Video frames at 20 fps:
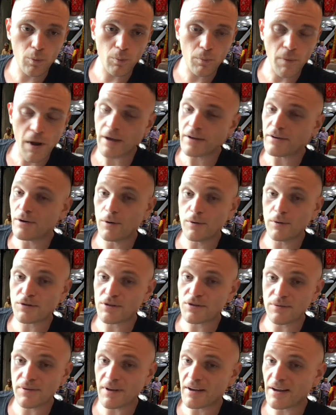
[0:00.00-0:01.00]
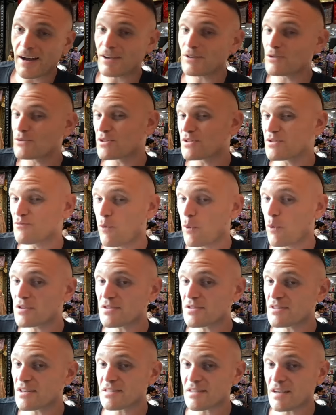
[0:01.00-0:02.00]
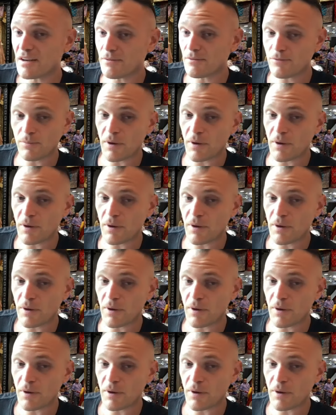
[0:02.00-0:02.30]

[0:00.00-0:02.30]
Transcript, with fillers: my notes of like i used voice dictate